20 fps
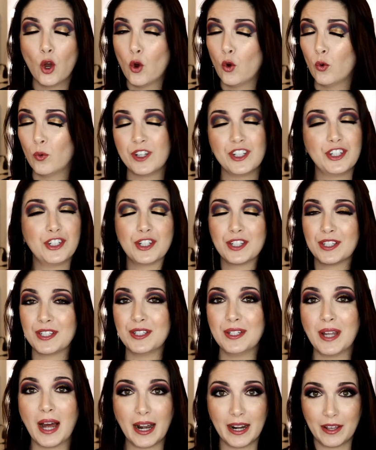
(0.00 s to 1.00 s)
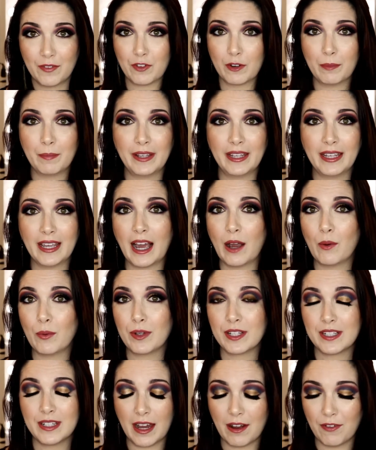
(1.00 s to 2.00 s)
was just not it for me. I
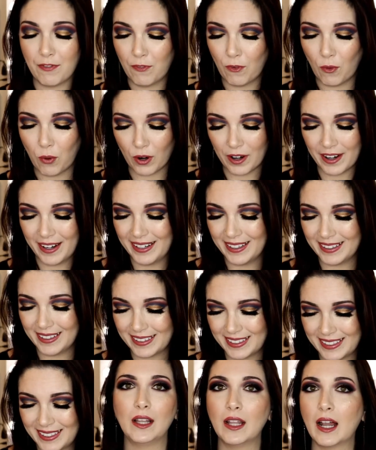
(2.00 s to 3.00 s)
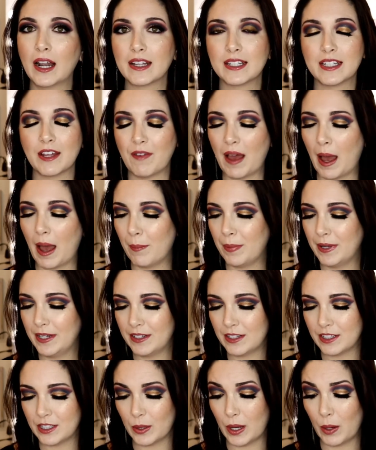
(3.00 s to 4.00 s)
was not for it. A lot of stuff happened,
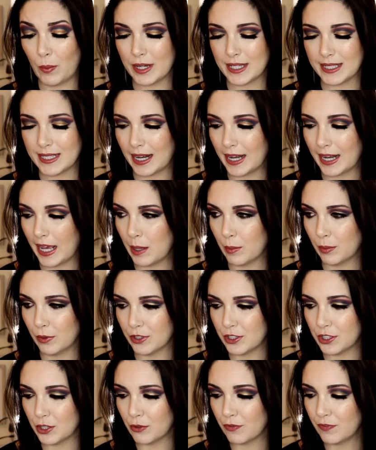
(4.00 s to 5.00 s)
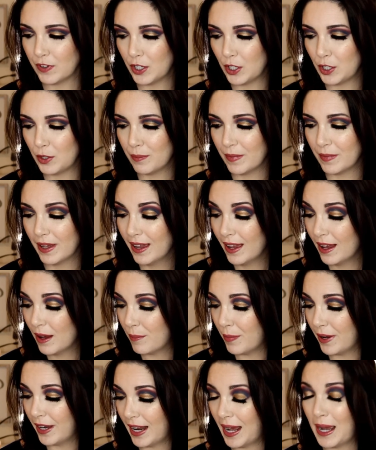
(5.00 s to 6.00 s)
so I was not able to film,
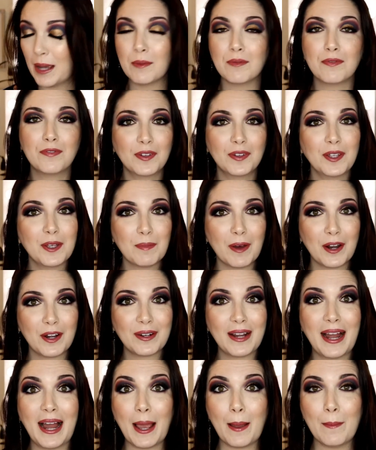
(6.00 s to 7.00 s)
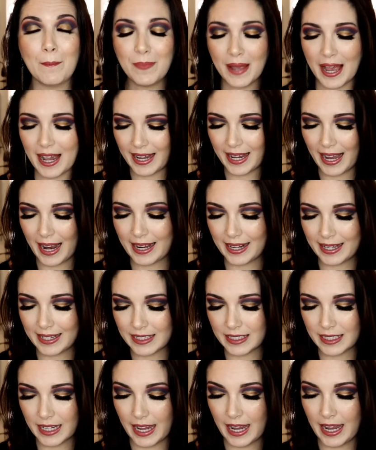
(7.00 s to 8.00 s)
but I am feeling better. I am back at it,
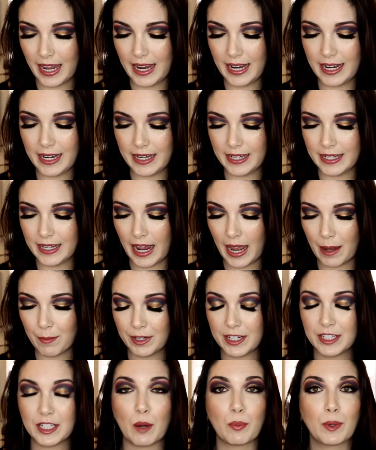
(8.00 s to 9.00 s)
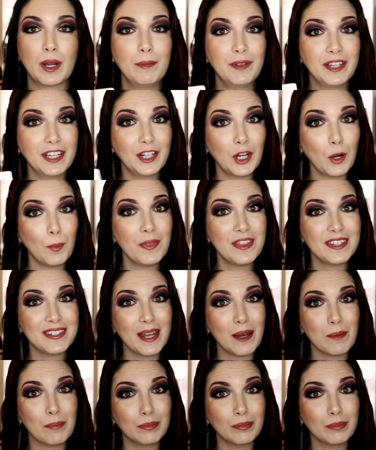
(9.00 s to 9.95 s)
and I'm gonna stop rambling and open this up.